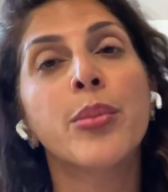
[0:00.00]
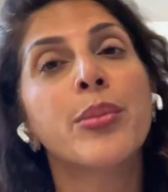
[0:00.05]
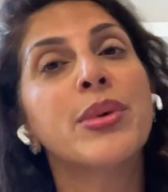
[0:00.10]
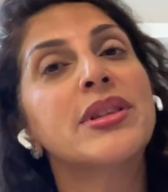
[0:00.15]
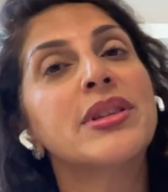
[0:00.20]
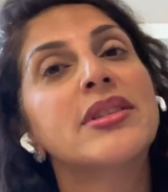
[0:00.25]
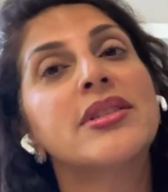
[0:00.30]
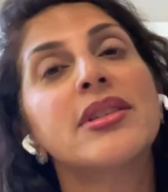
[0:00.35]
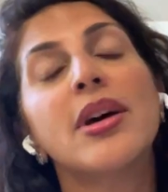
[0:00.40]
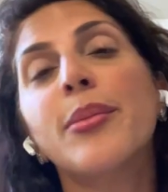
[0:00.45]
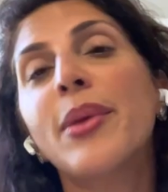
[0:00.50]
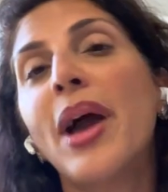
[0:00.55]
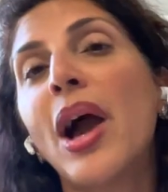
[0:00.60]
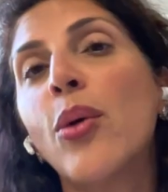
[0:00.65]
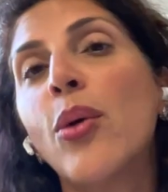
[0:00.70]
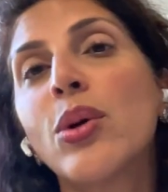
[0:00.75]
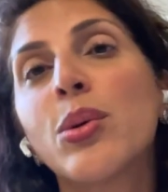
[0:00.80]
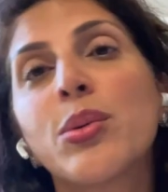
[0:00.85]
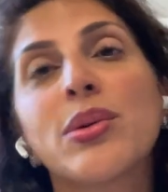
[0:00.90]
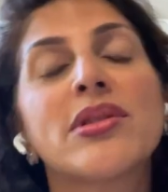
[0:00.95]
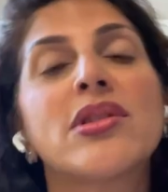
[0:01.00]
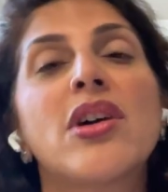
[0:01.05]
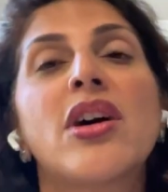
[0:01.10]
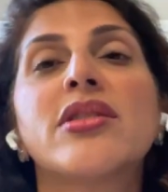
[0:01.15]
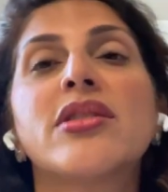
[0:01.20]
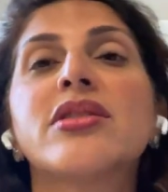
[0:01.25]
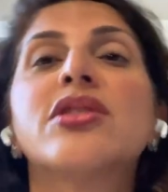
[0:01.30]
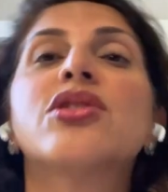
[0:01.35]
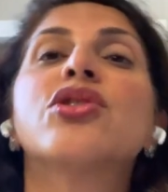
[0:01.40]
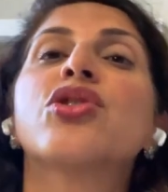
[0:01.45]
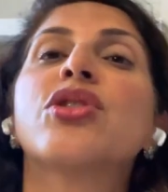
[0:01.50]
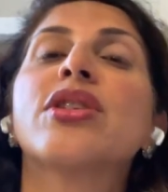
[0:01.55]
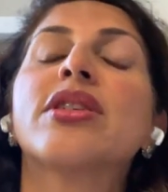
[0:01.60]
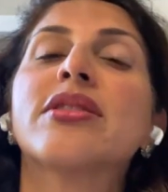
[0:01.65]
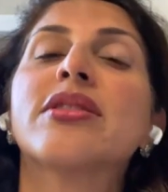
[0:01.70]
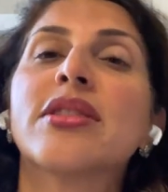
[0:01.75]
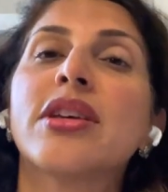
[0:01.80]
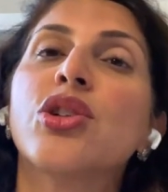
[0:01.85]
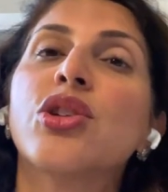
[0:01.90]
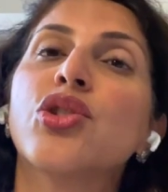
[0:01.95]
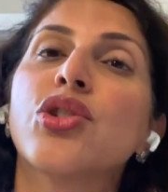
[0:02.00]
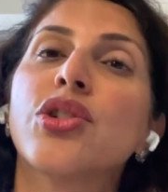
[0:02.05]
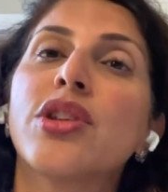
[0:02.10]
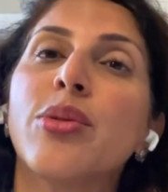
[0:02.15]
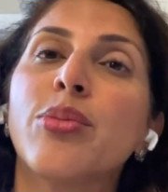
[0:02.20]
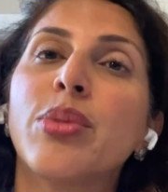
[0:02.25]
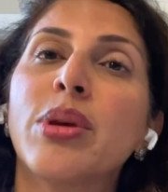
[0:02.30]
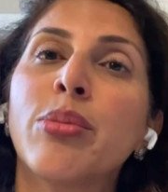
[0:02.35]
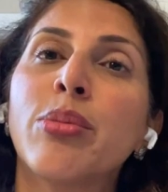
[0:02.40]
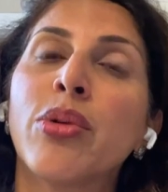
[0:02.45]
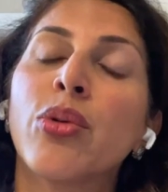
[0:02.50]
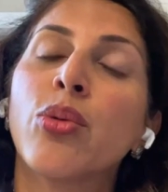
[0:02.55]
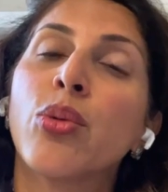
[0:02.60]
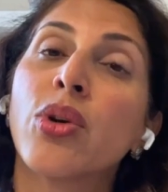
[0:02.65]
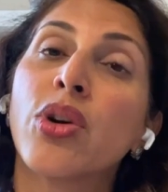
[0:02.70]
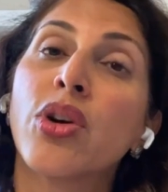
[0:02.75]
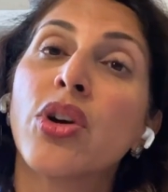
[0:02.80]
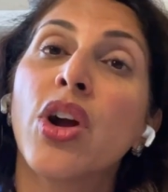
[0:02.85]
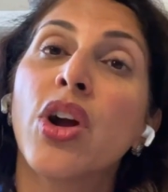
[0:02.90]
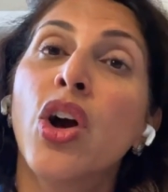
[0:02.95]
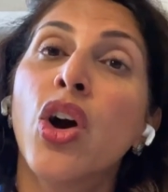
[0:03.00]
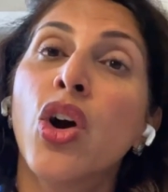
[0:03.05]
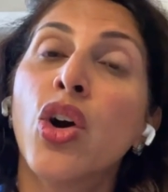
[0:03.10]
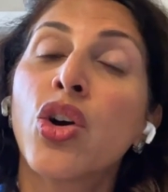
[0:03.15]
But somehow it was lost in translation, and people were